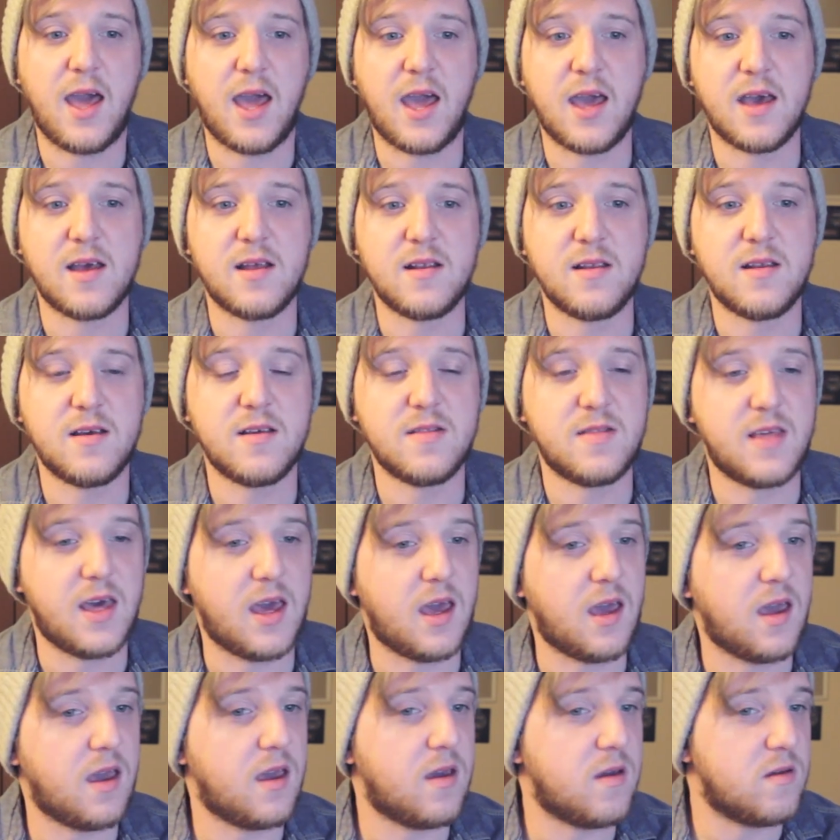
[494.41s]
and
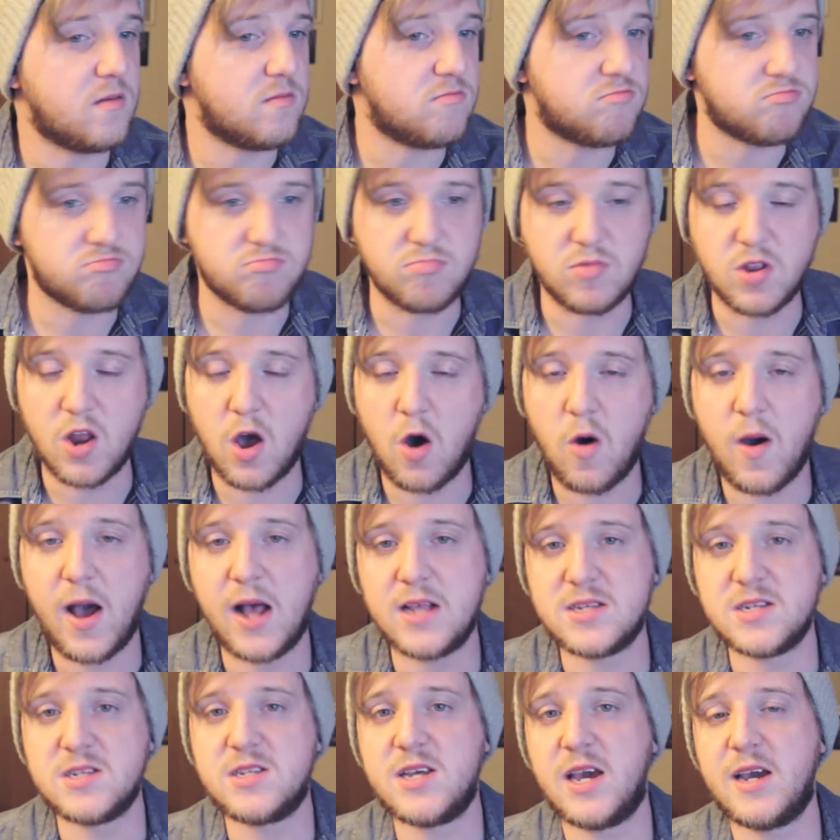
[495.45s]
they, no
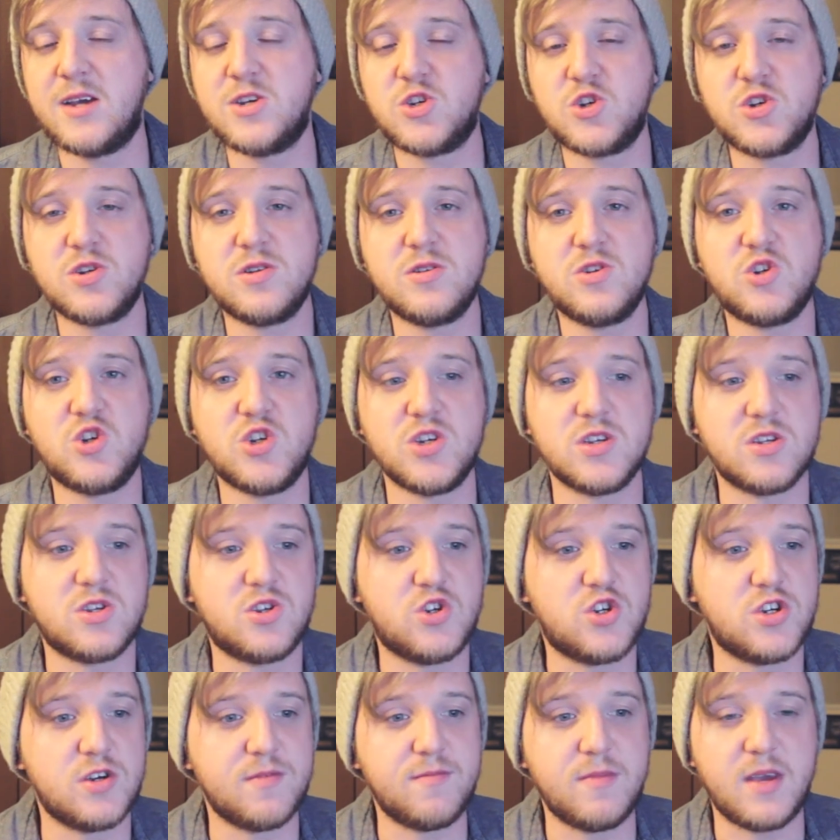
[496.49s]
hesitation,
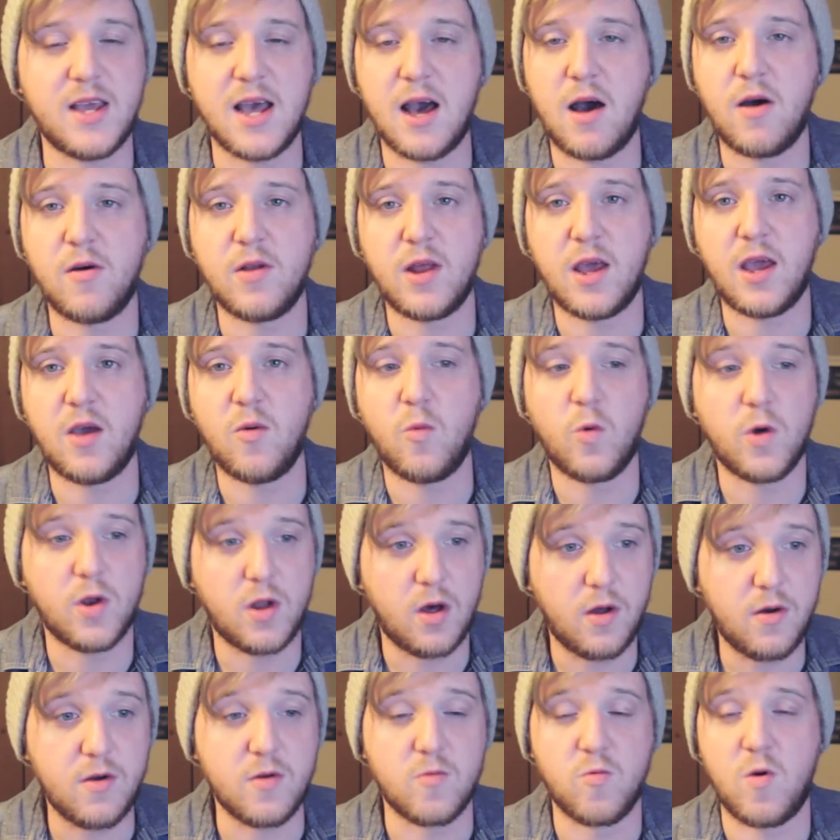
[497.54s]
just shipped me out a
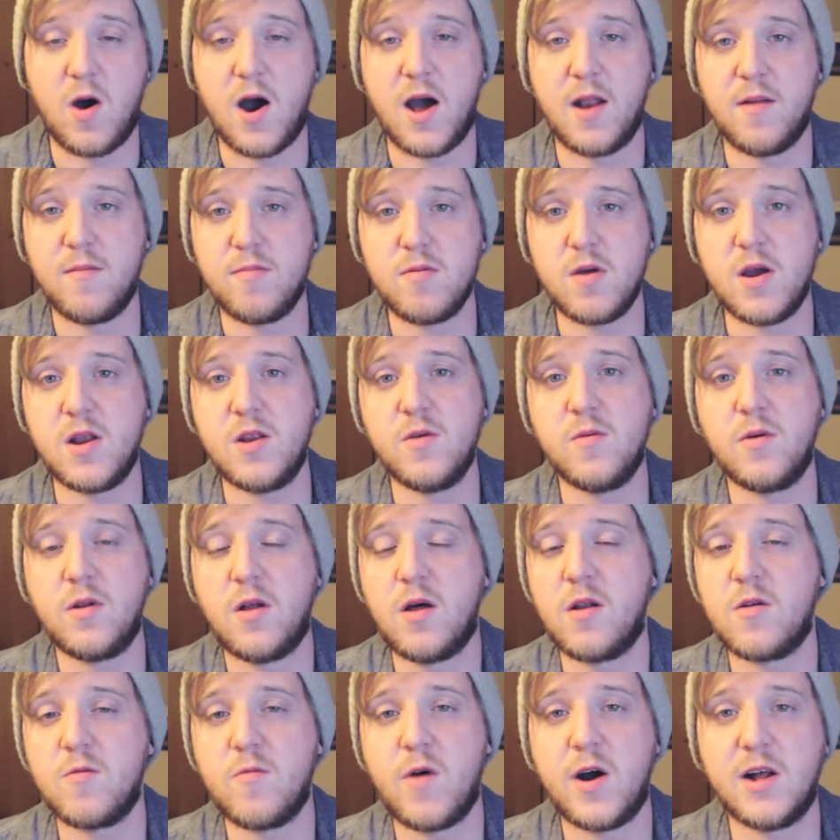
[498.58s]
100 watt, a brand new
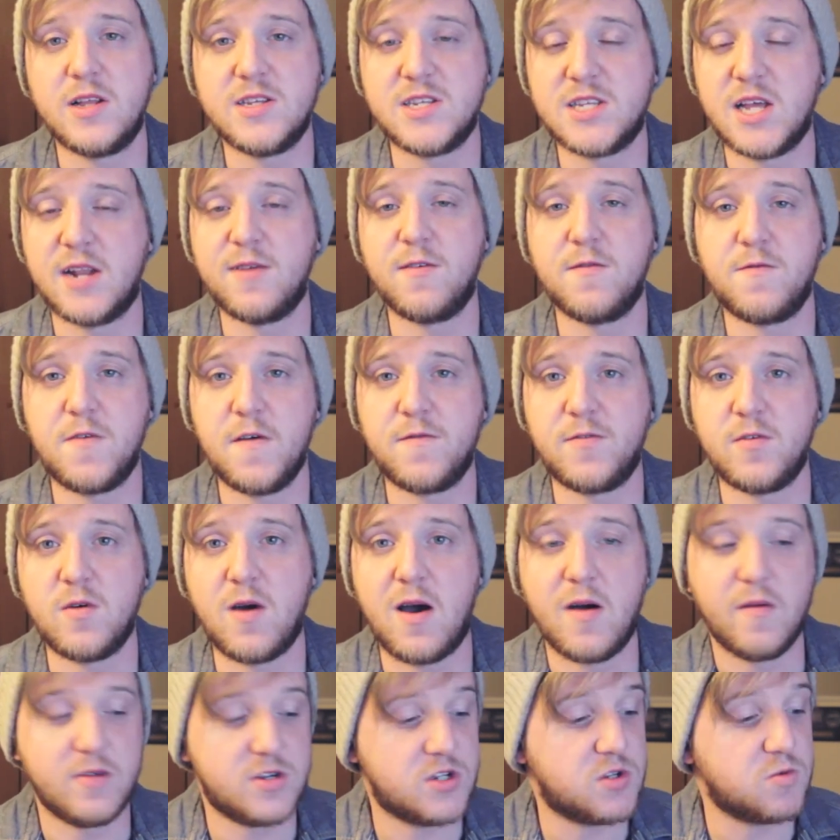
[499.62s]
100 watt instead of a 50
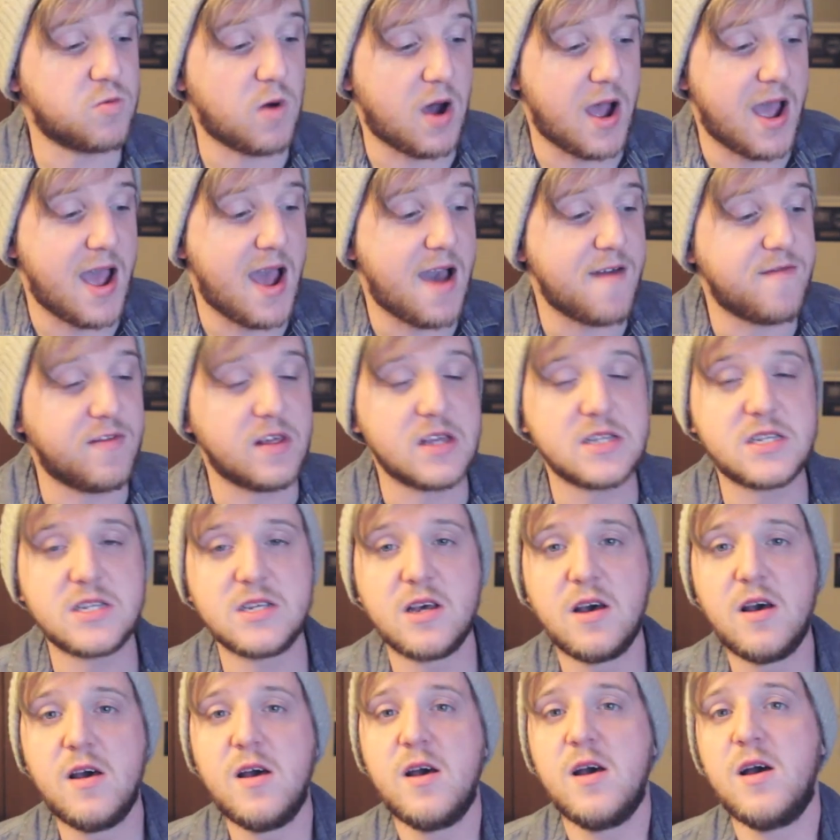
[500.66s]
watt, which is why I have
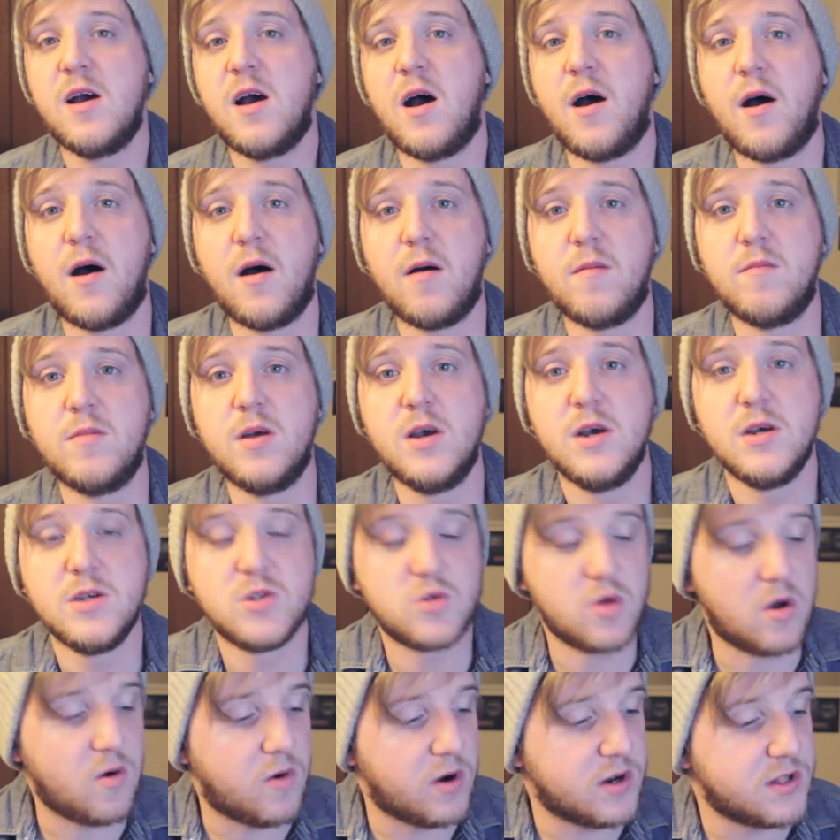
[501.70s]
this.
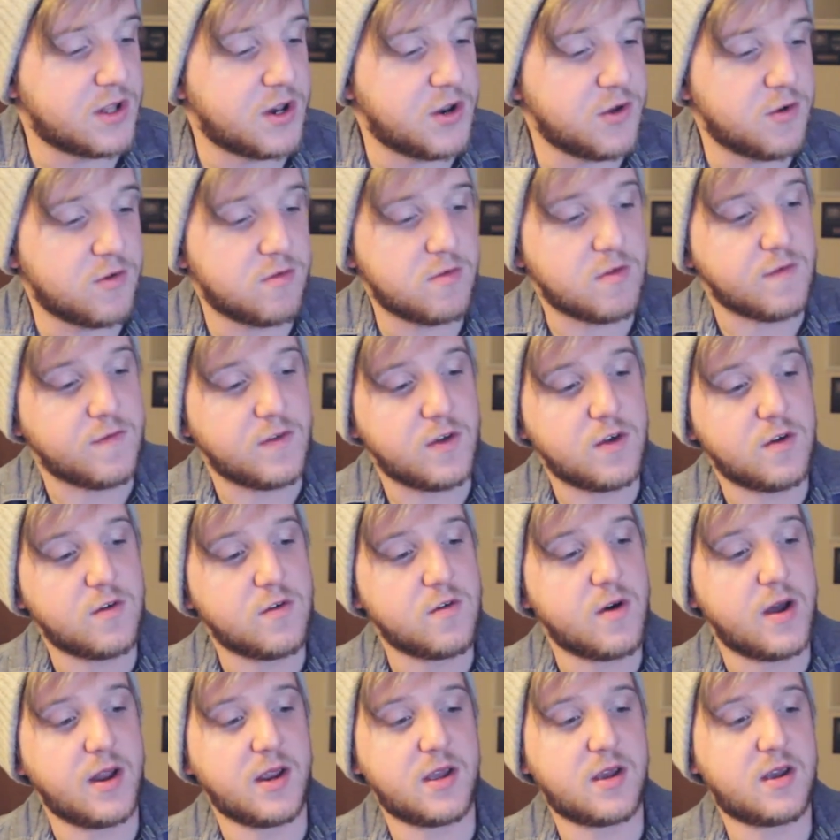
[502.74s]
So I wanted to do a
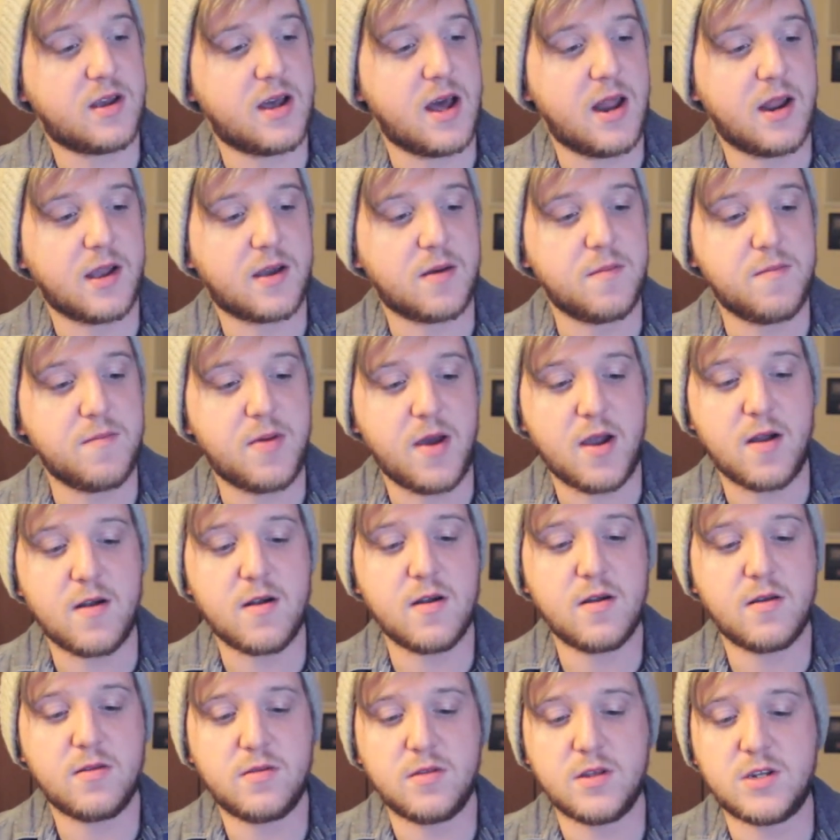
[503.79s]
review and kind of
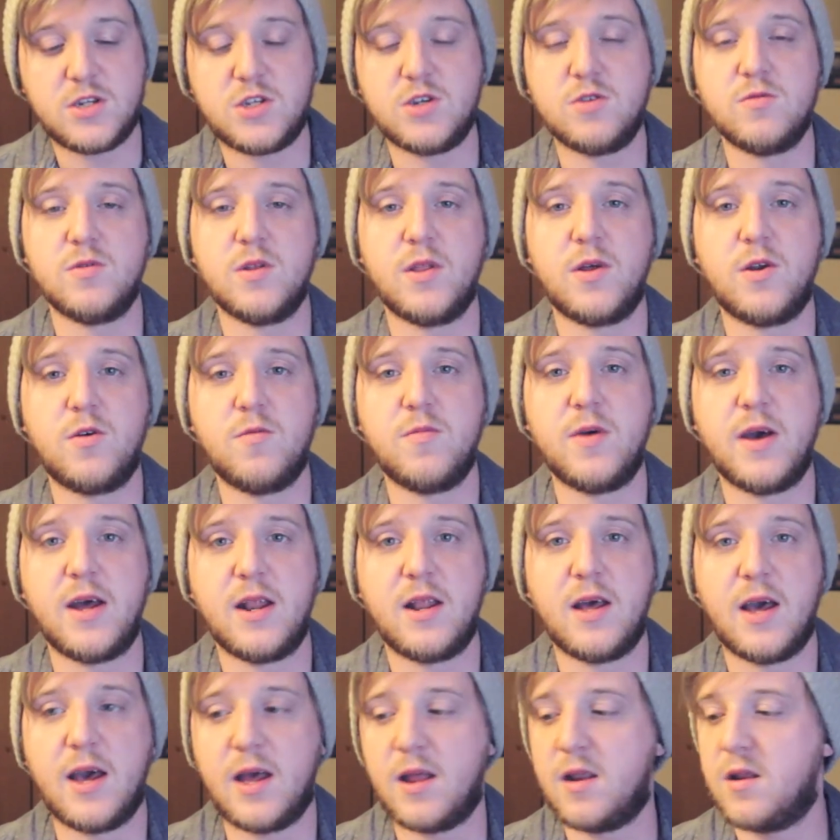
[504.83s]
compare the two a little
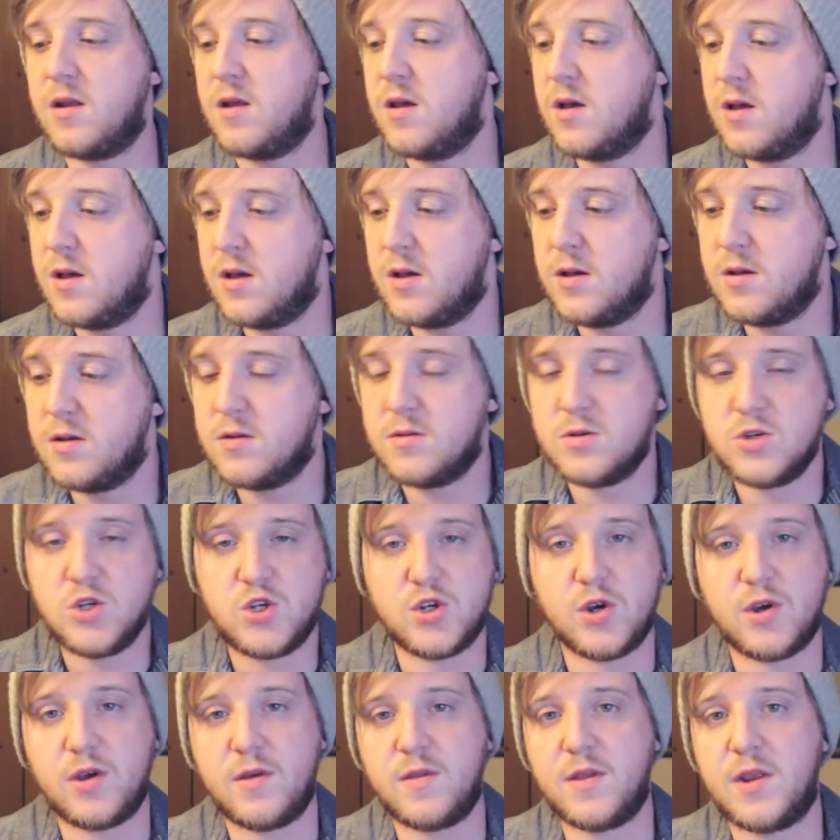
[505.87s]
bit and
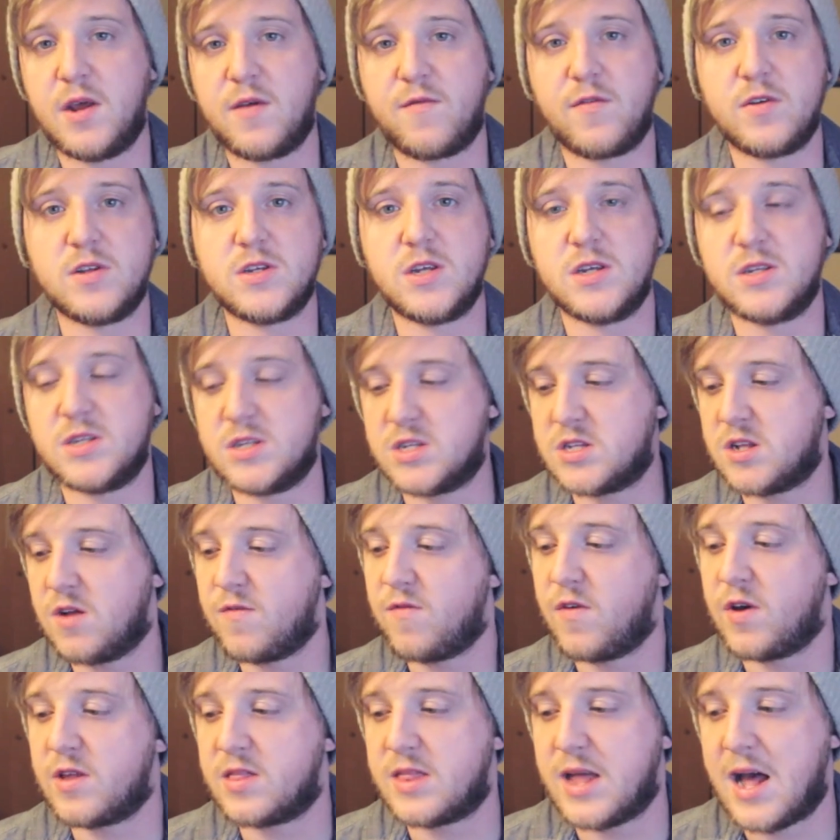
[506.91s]
show you the differences and
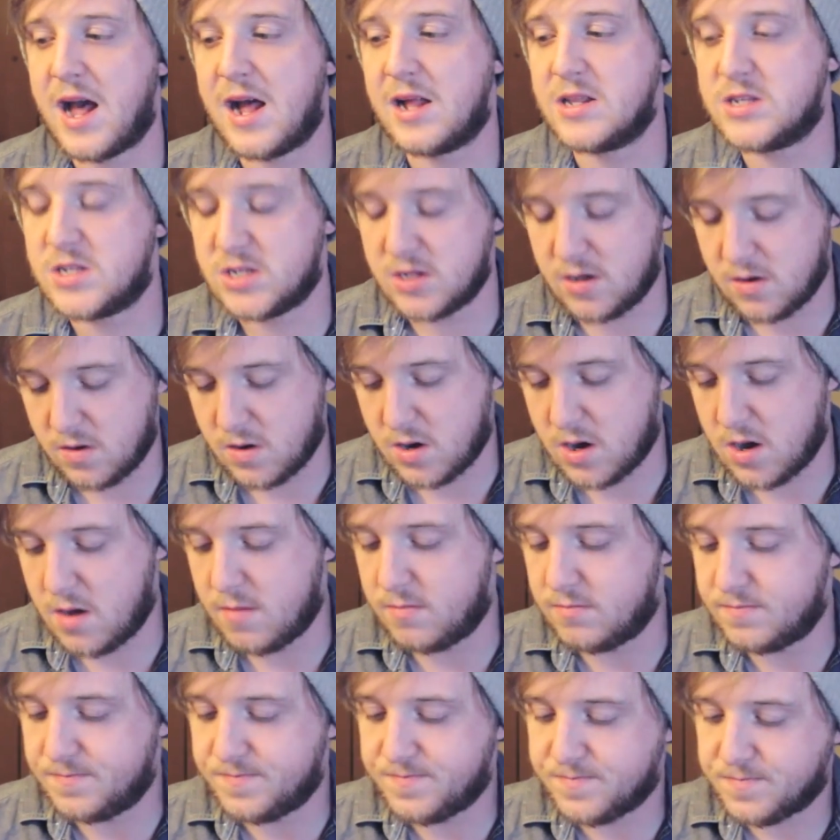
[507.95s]
stuff like that.
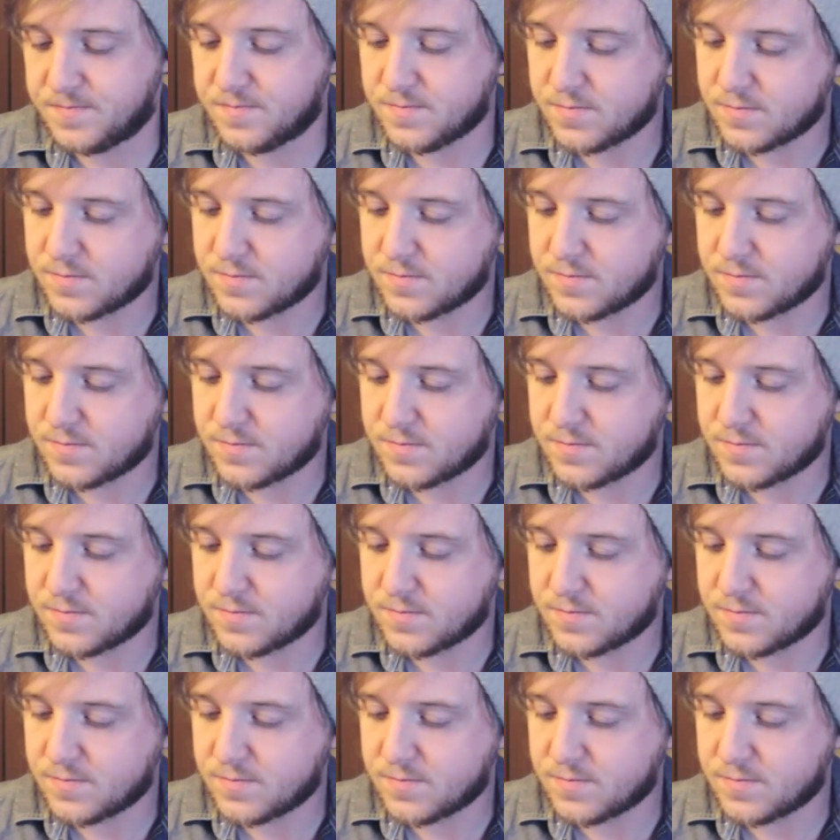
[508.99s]
So